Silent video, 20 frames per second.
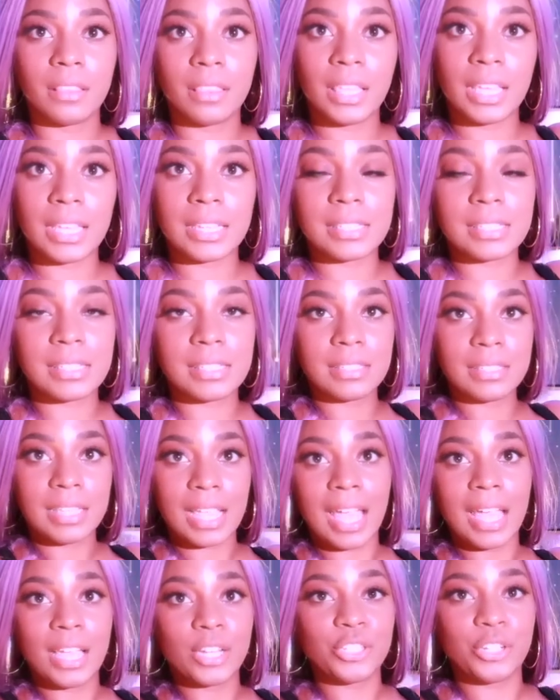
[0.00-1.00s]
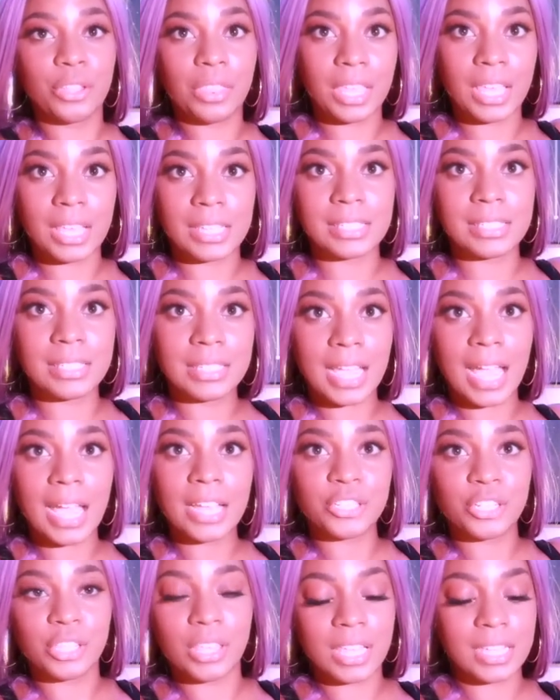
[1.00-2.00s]
this, dash this,
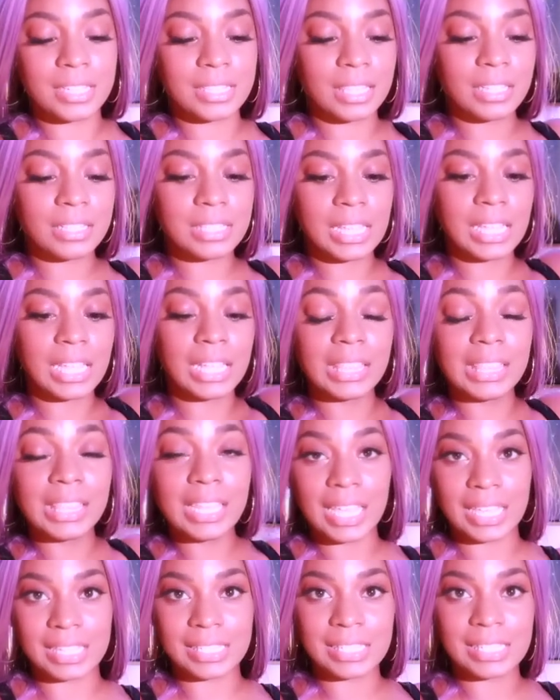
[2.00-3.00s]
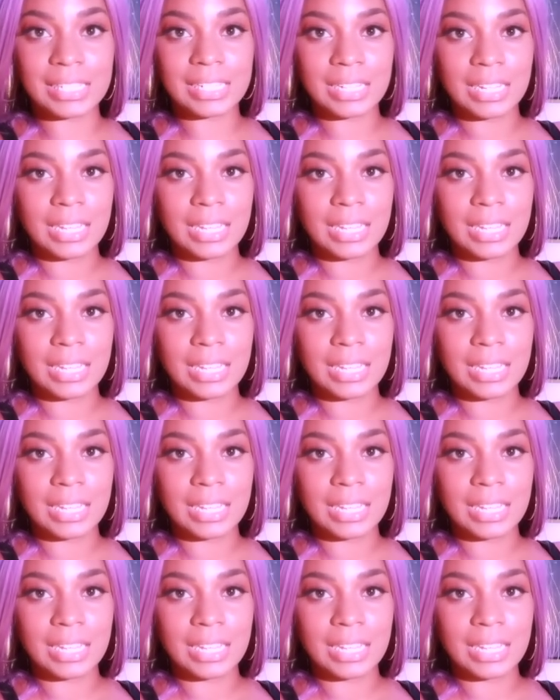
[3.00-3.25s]
dash this. It's like a list.